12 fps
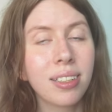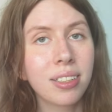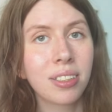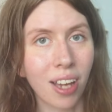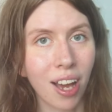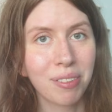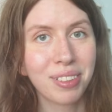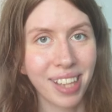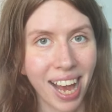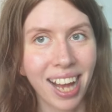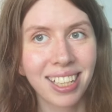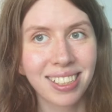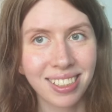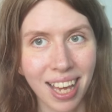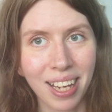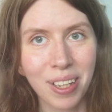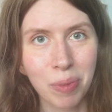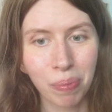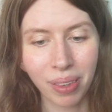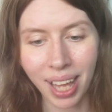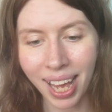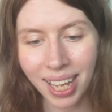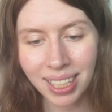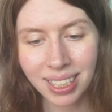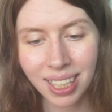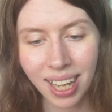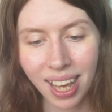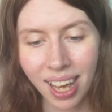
deserved that second place.